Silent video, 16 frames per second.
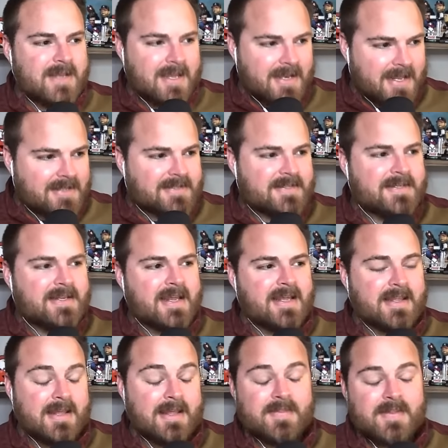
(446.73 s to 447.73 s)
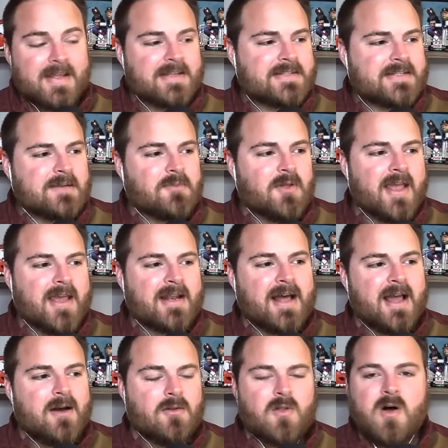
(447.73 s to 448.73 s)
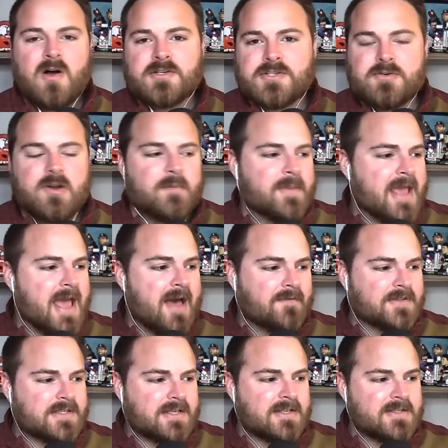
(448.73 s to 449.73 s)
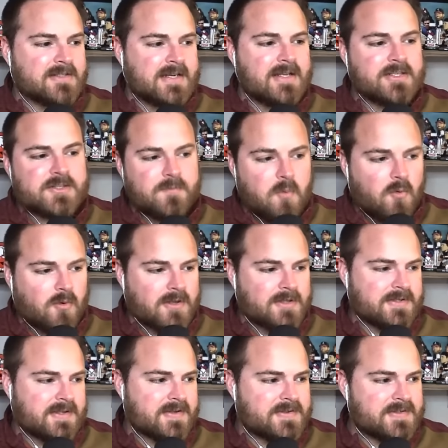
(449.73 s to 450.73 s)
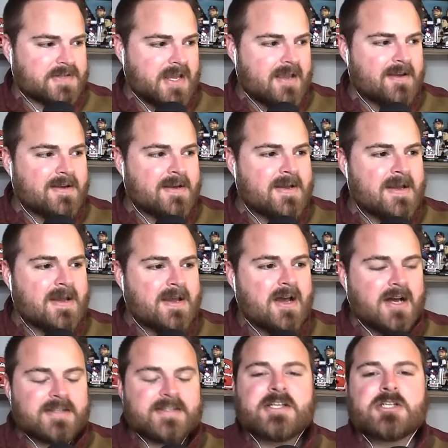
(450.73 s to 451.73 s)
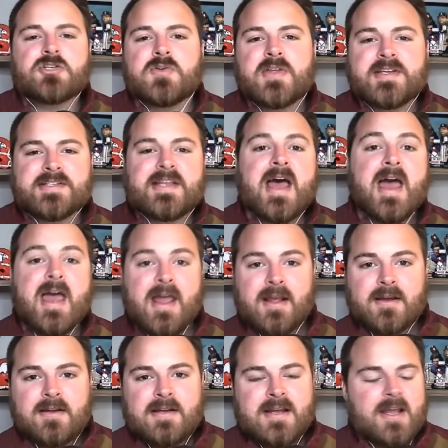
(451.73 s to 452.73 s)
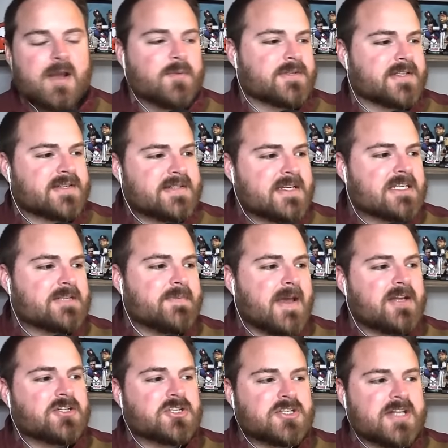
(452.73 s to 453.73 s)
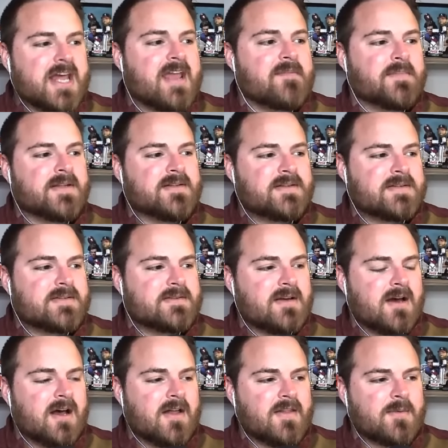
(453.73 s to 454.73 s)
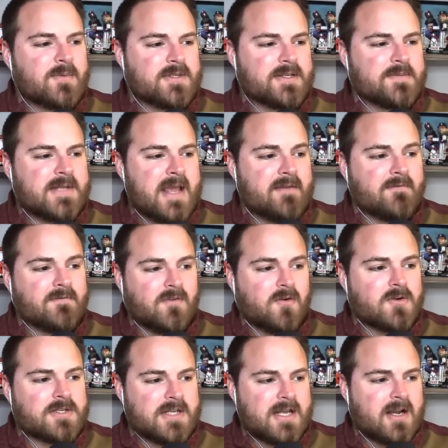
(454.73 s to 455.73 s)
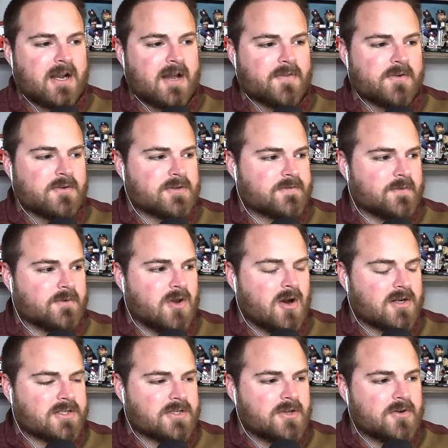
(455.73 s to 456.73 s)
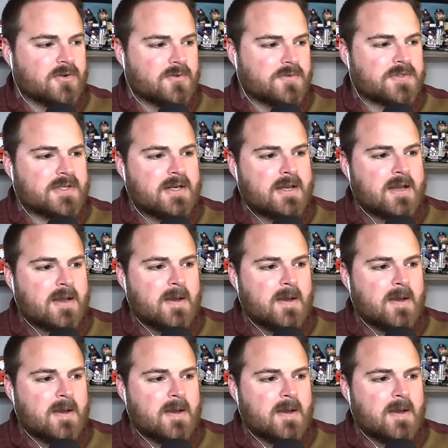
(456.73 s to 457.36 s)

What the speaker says: in the NCAA NIL lawsuit on behalf of Tennessee in support of Tennessee, essentially saying it was a 6-page statement that was obtained first, and I got the news from Knox News,